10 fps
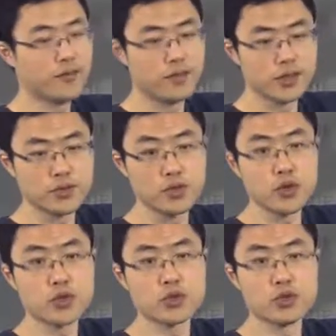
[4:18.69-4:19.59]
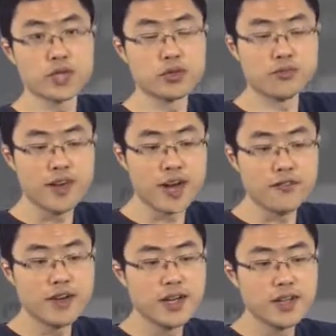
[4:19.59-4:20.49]
versus you always choose
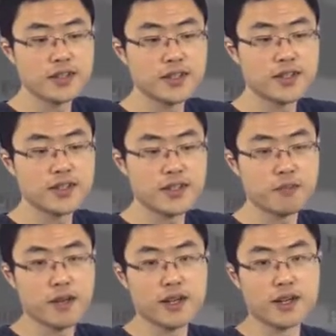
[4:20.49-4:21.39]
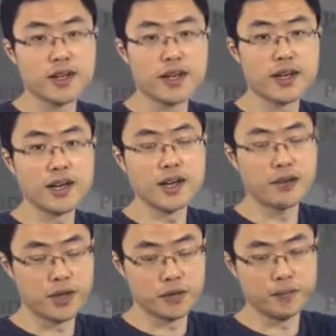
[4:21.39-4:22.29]
H5, this is the expected
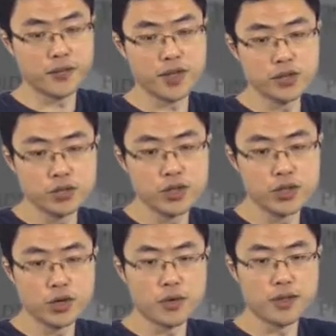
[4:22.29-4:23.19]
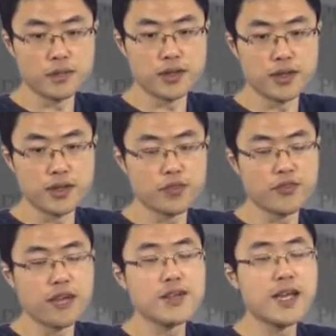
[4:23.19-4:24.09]
error. H2 is always better than
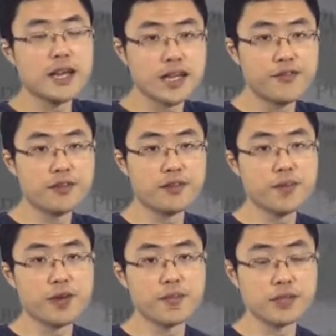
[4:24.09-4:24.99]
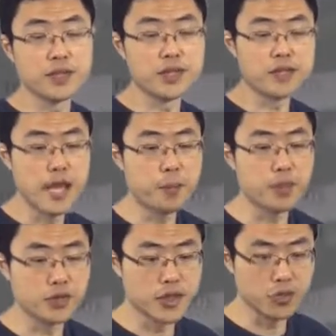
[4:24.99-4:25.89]
H5 given the number of training
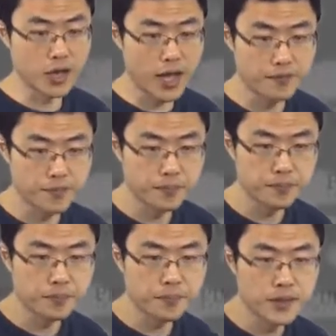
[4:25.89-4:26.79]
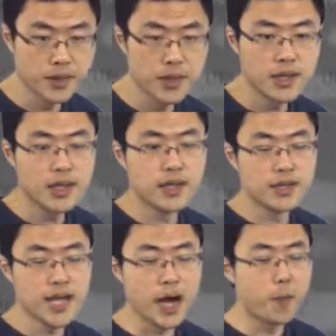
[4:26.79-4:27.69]
samples that you have.
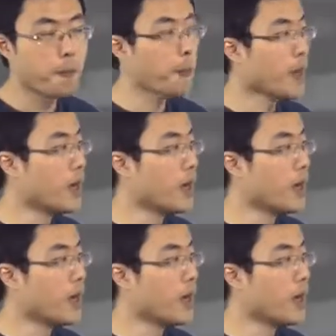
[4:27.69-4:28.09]
Now,